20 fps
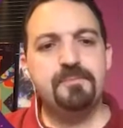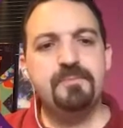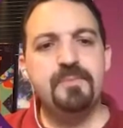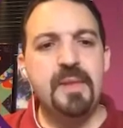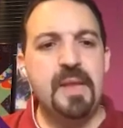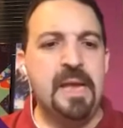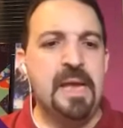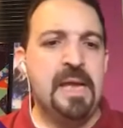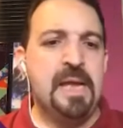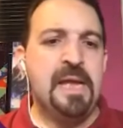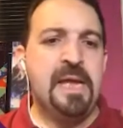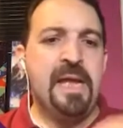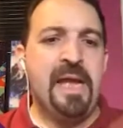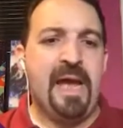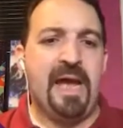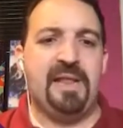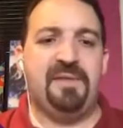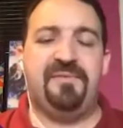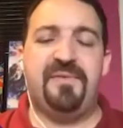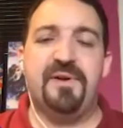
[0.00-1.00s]
The first
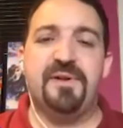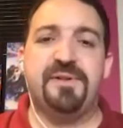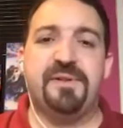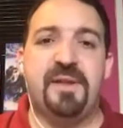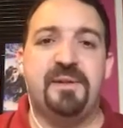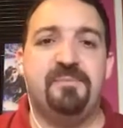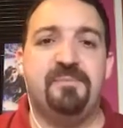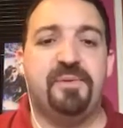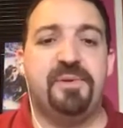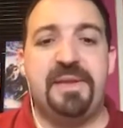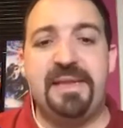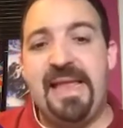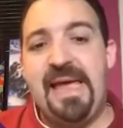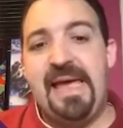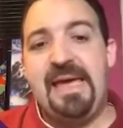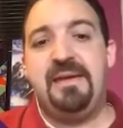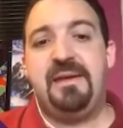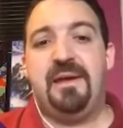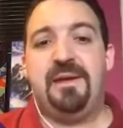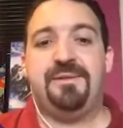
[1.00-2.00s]
input delay
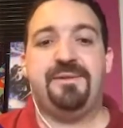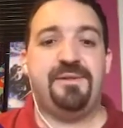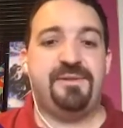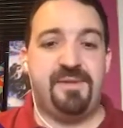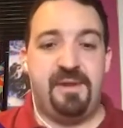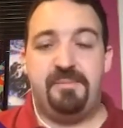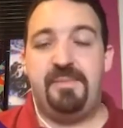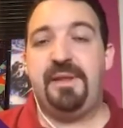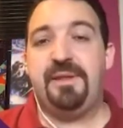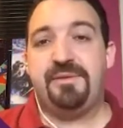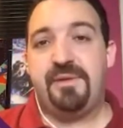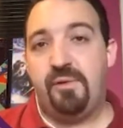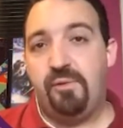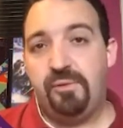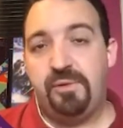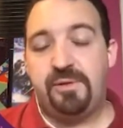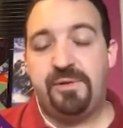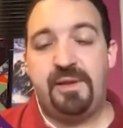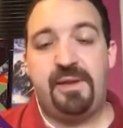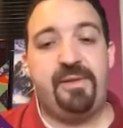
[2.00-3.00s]
is 100
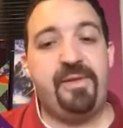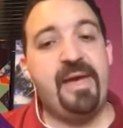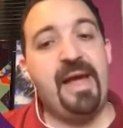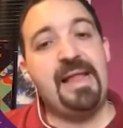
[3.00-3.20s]
milliseconds,